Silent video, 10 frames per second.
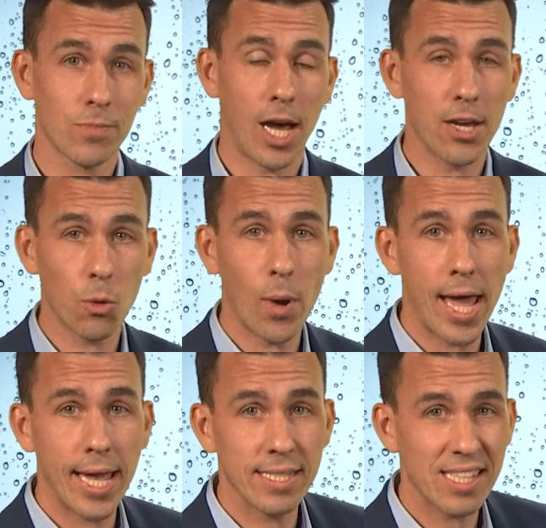Either
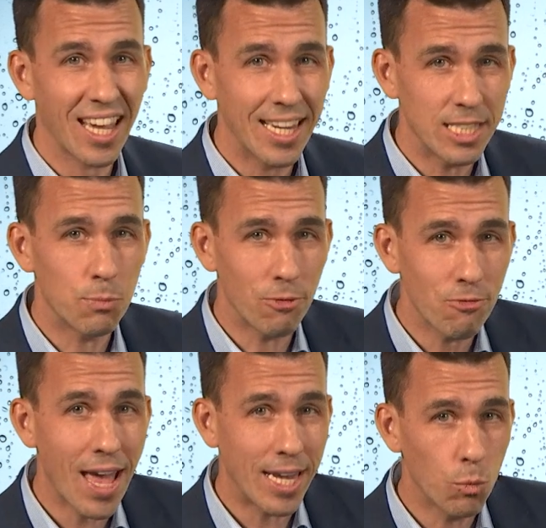way, it's likely to be
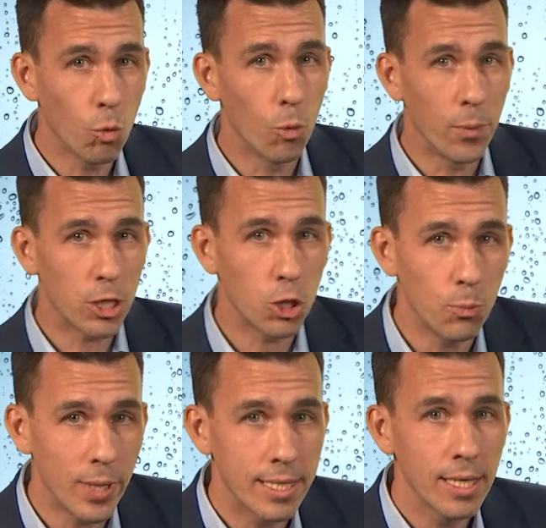fairly warm and
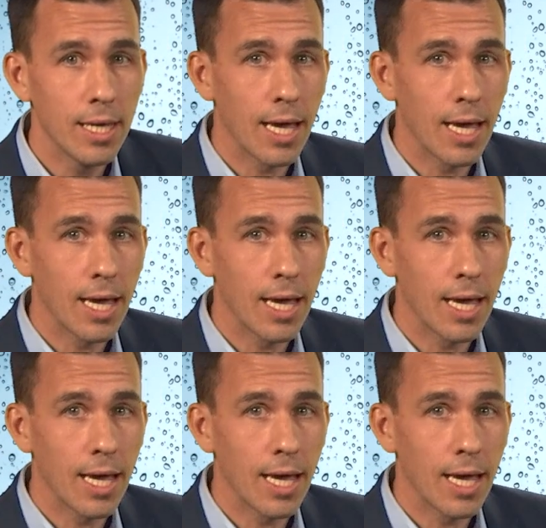humid